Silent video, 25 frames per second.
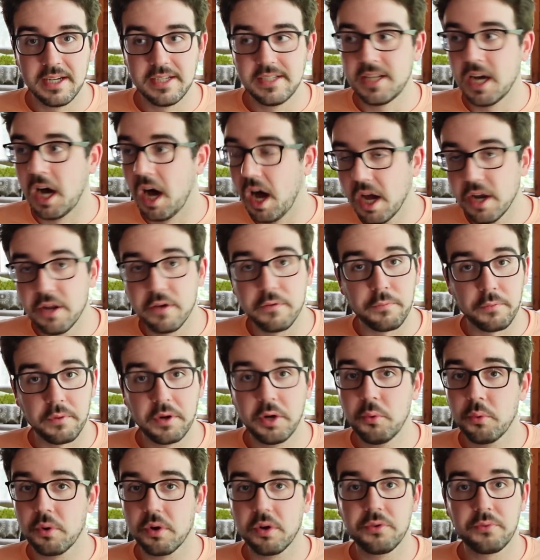Ton of
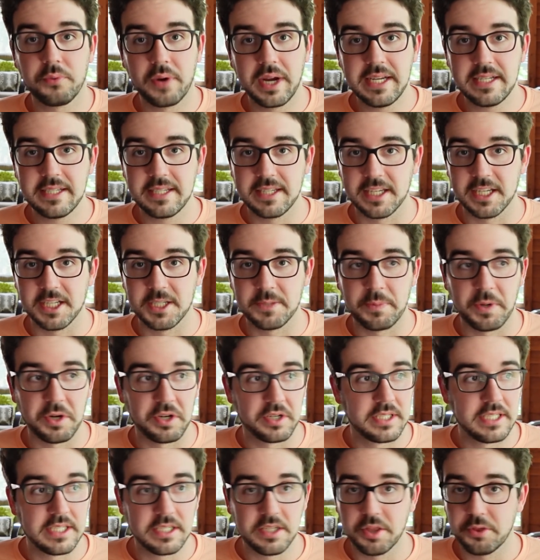real-world racing
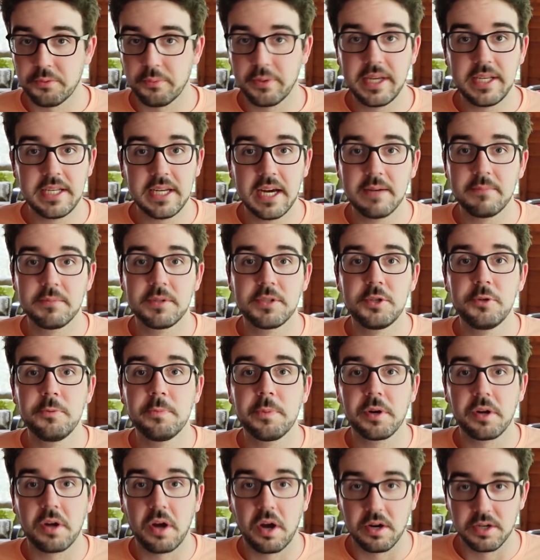experience. He's a 3-time
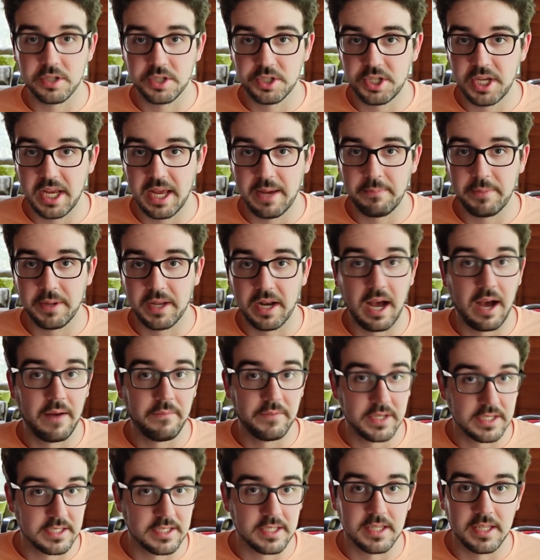Supercars champion,
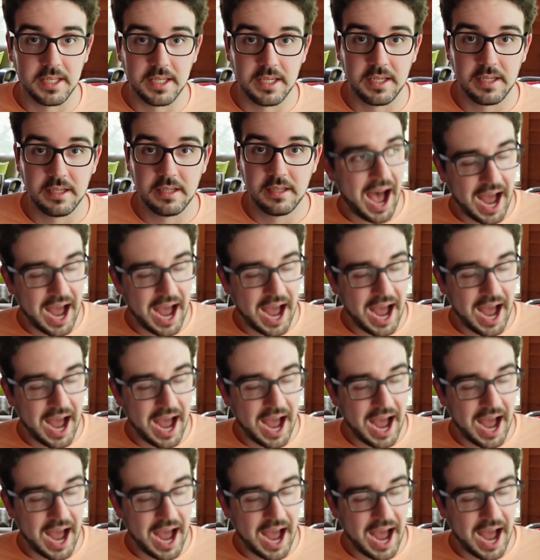obviously.